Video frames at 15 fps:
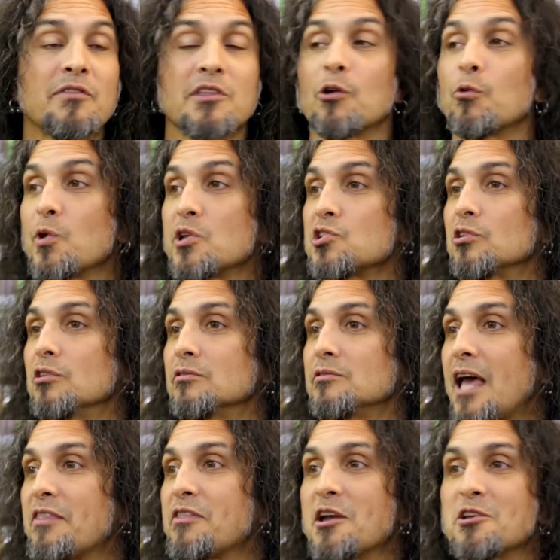of the original
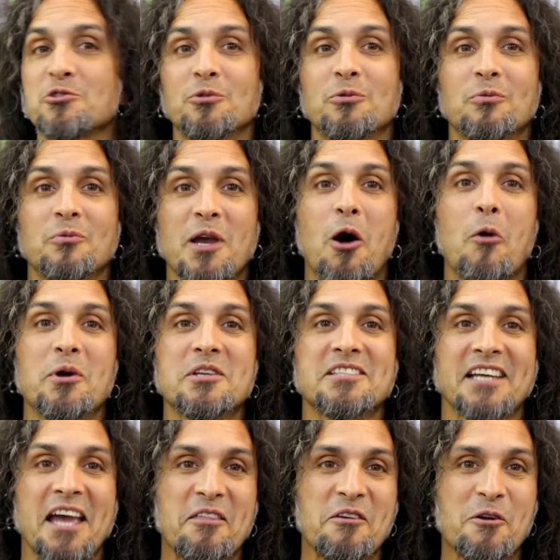Death Angel. We all went
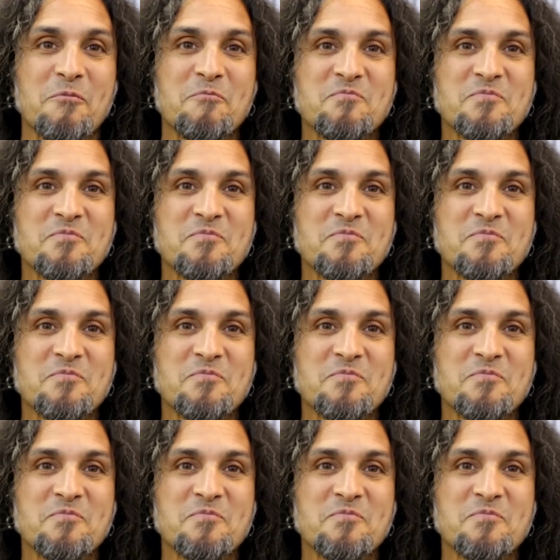together.